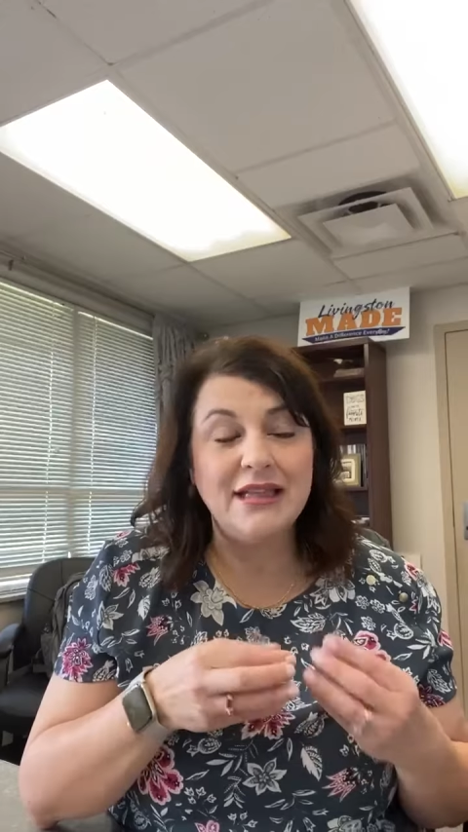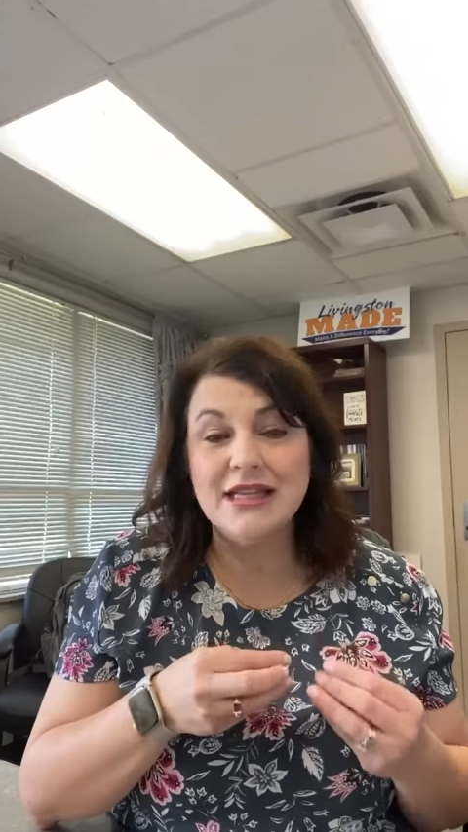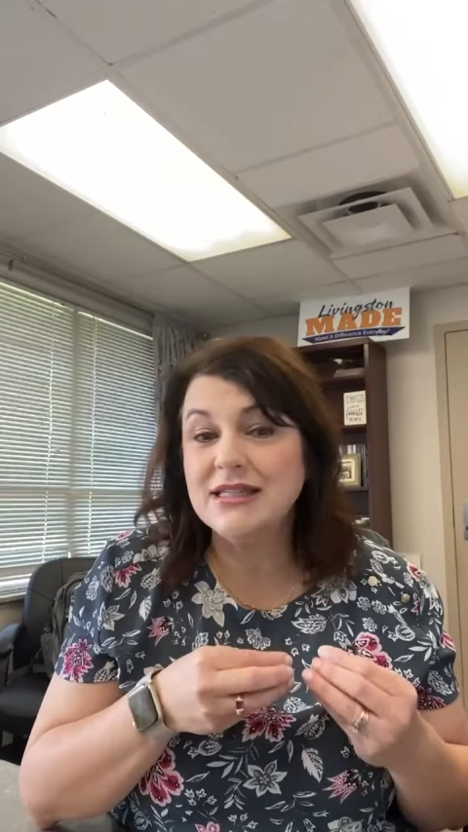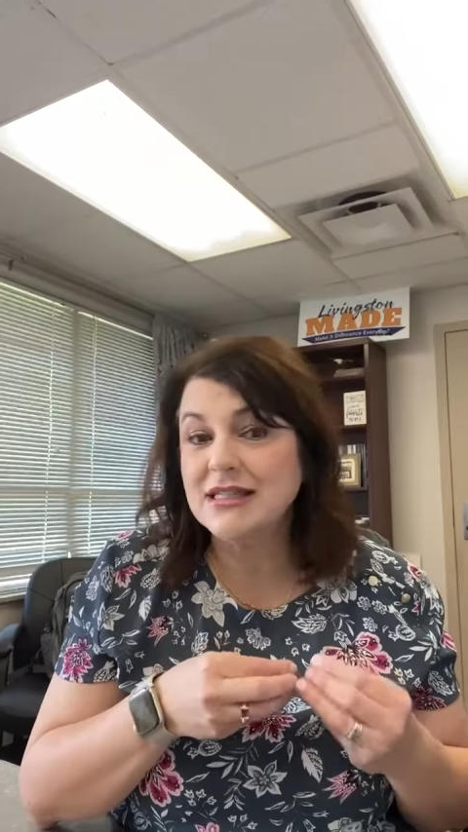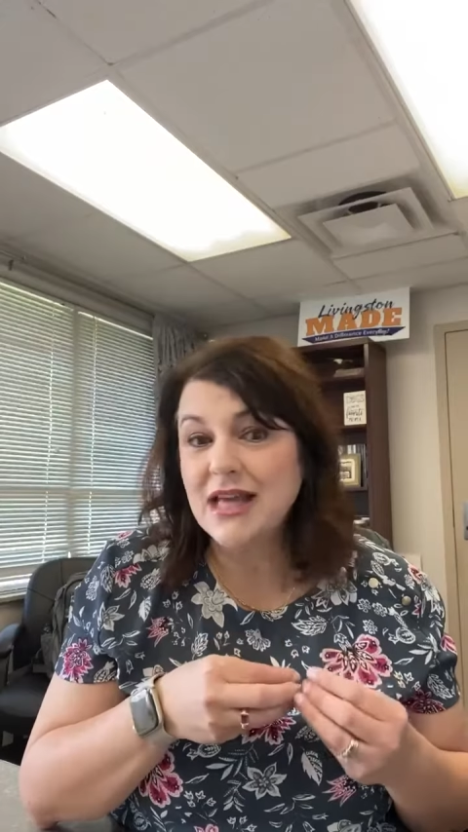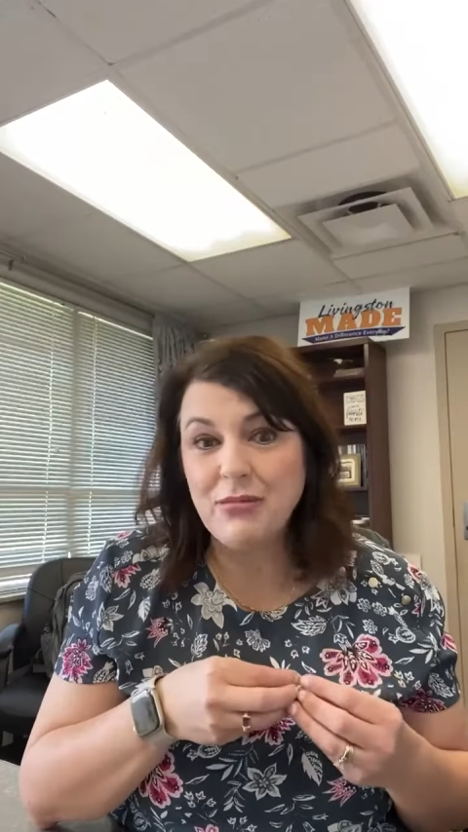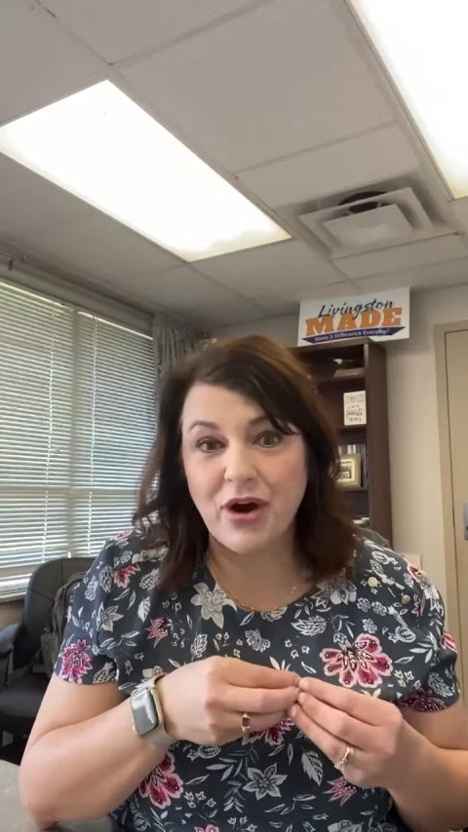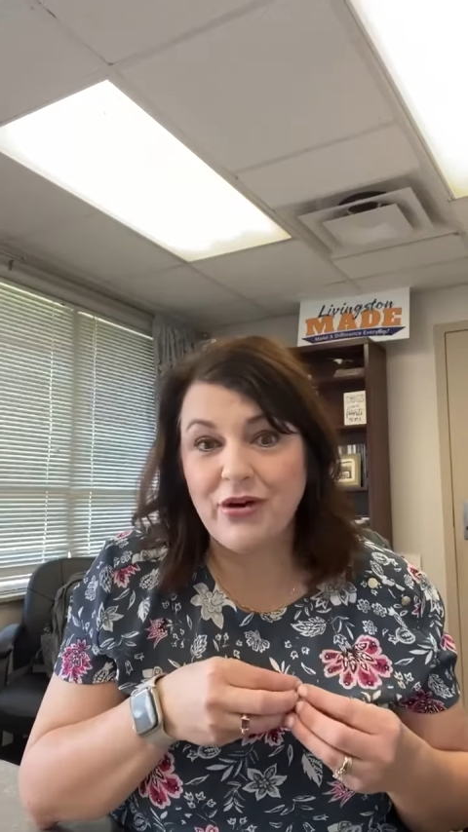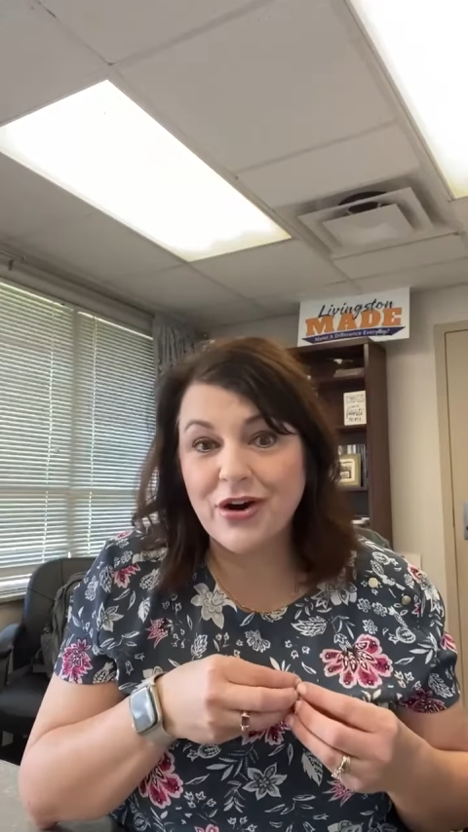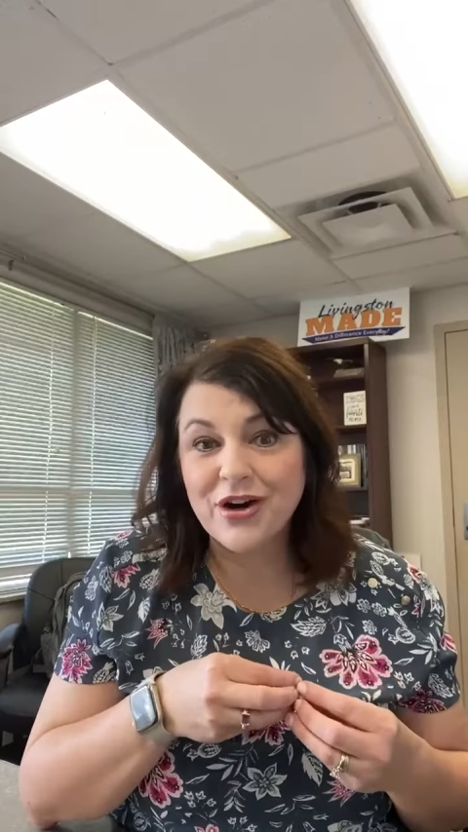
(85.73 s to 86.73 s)
this is a
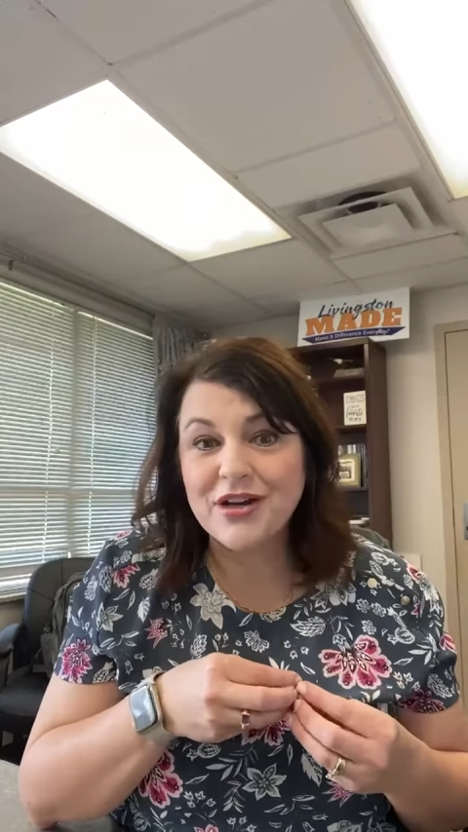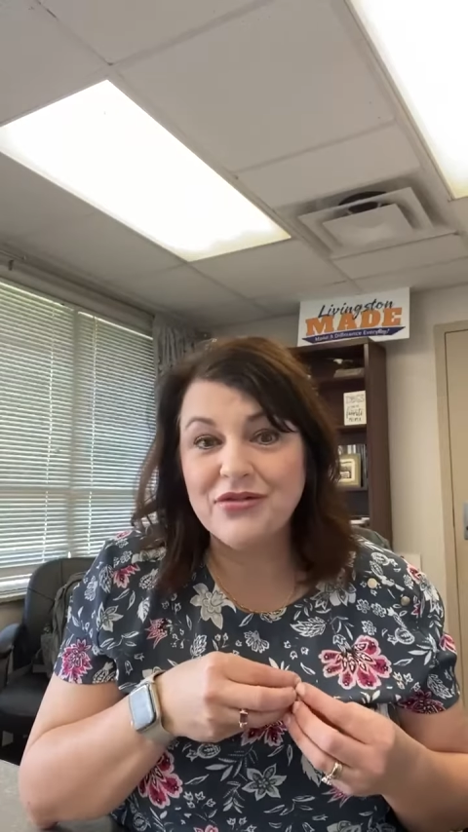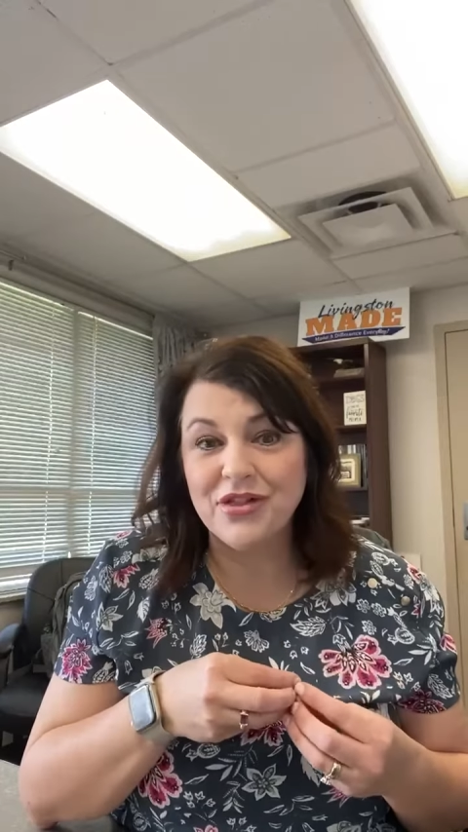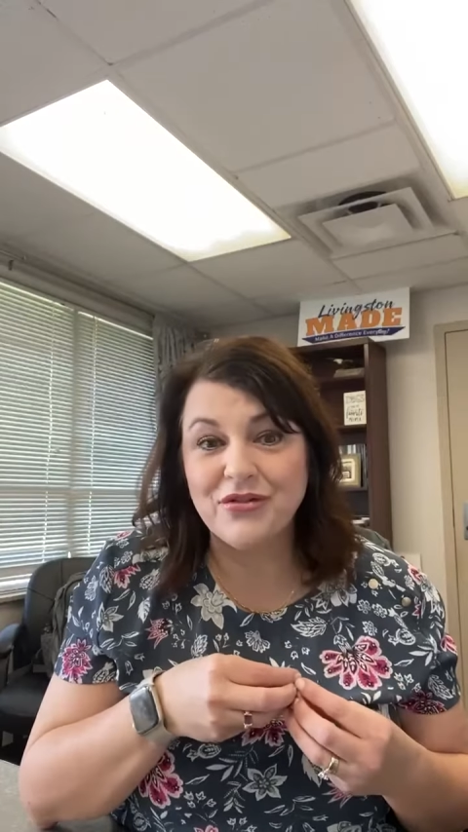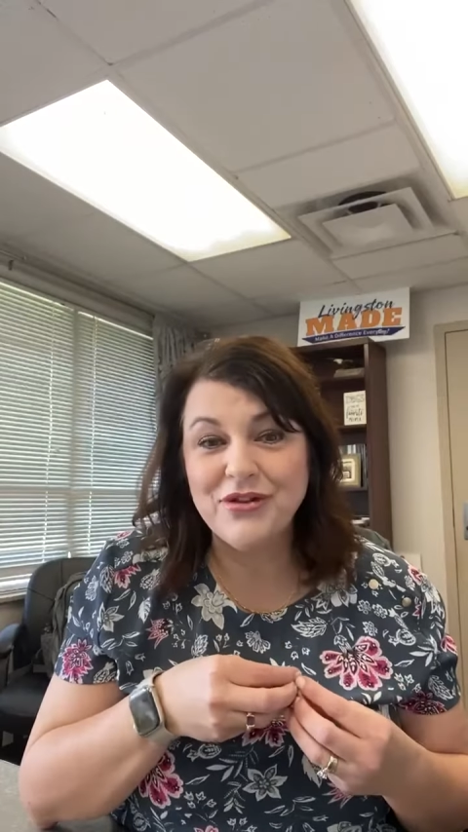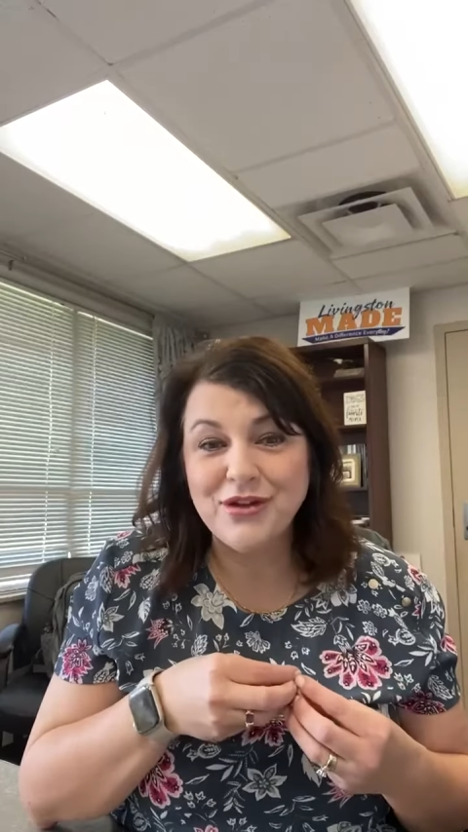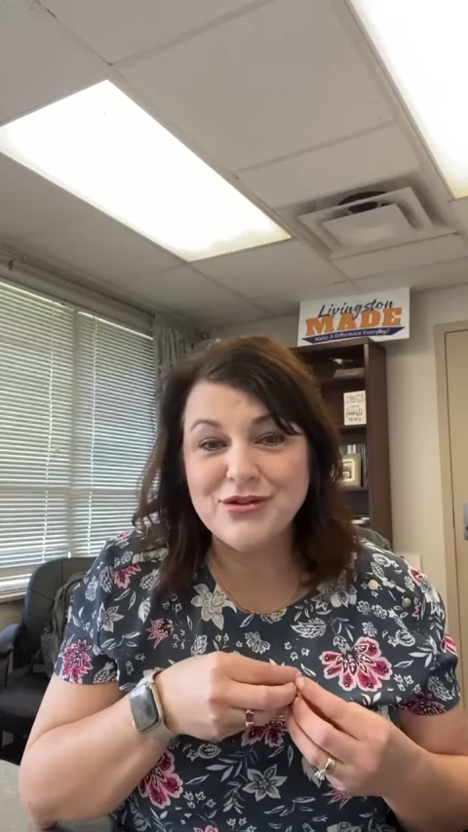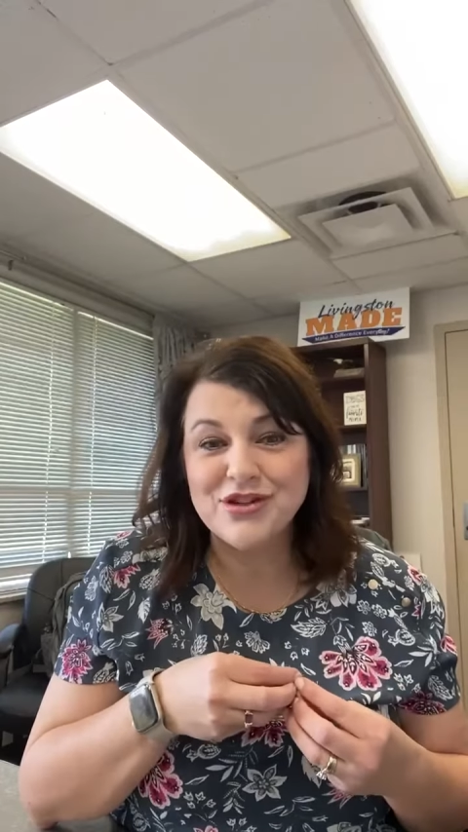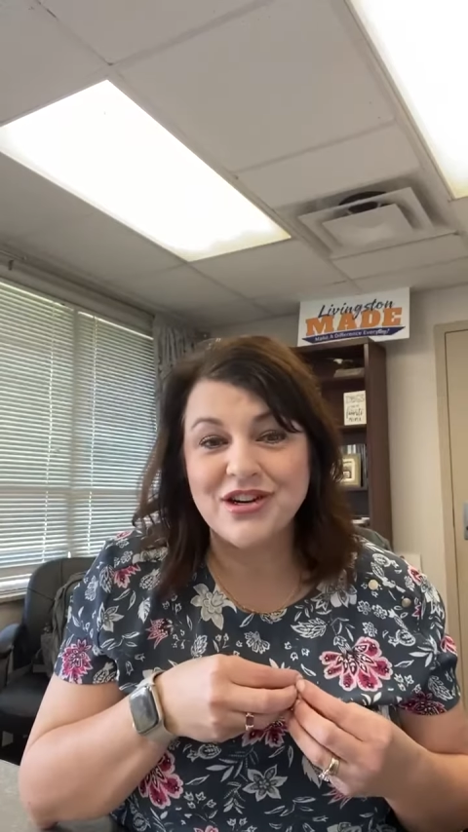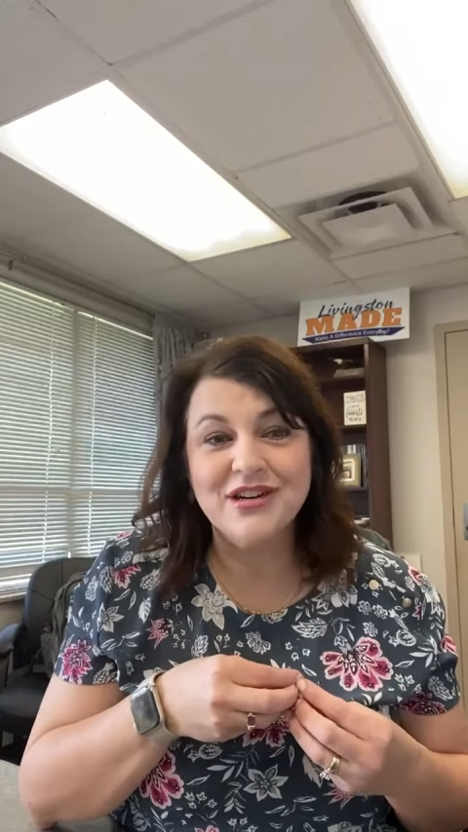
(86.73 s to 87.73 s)
priority for their
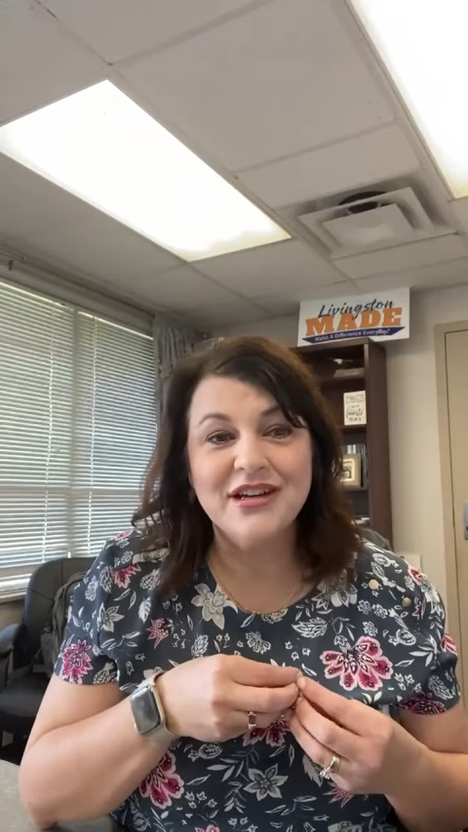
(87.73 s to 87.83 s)
future.